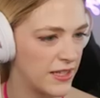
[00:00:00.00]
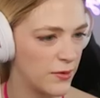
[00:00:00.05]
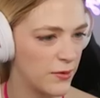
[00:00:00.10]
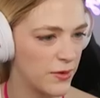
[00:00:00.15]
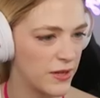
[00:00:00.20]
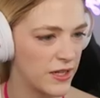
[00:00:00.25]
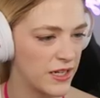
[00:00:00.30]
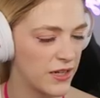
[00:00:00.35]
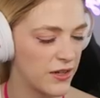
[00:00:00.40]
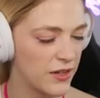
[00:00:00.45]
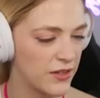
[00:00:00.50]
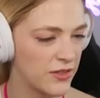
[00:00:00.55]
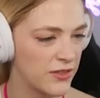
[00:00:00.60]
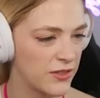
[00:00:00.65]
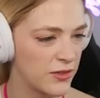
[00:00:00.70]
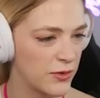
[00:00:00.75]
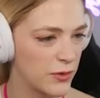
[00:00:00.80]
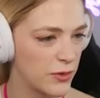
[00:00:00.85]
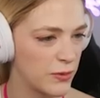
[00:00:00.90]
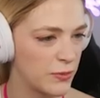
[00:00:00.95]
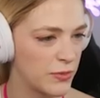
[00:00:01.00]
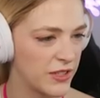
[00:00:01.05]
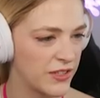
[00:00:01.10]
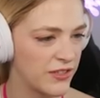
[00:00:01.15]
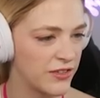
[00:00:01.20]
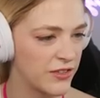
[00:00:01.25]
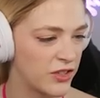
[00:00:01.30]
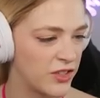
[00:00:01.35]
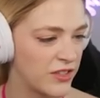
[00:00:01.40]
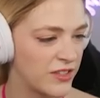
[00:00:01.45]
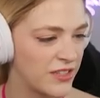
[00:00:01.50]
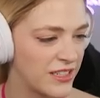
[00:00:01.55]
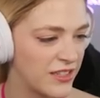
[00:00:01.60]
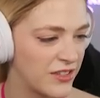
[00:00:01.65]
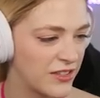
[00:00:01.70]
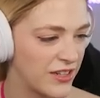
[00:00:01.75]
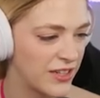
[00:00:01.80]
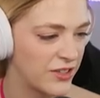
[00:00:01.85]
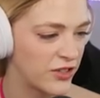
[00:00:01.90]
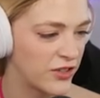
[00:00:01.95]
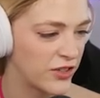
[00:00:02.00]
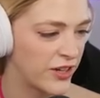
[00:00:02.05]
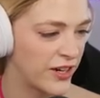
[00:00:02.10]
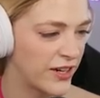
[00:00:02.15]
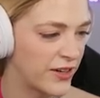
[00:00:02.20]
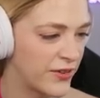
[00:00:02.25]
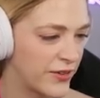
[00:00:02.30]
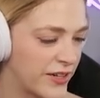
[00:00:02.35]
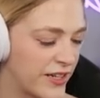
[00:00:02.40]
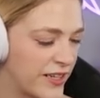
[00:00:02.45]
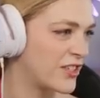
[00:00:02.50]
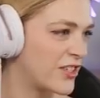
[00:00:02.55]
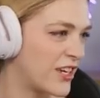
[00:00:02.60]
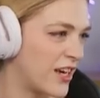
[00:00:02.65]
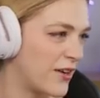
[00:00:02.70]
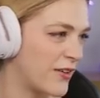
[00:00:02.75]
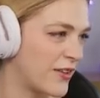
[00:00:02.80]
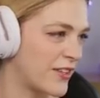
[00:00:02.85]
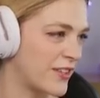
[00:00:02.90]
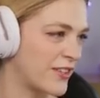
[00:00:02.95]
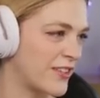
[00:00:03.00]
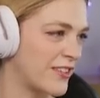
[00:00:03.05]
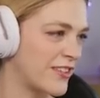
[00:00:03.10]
like we're gonna go to school pretty soon. She's gonna do extra credit work, chat with her